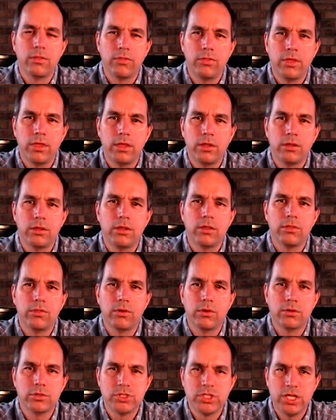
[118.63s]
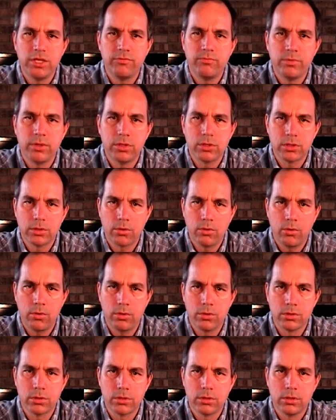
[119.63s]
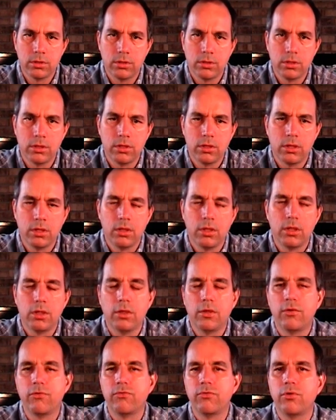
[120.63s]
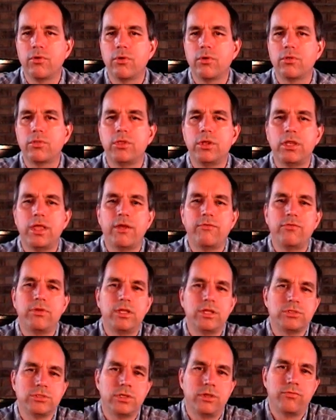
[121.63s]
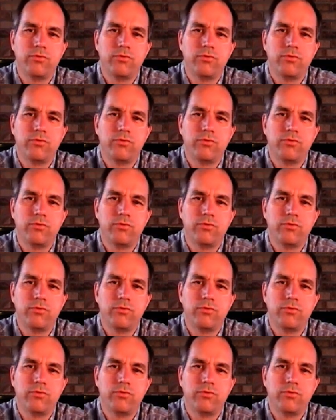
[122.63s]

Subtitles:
than their achievement scores. For the definition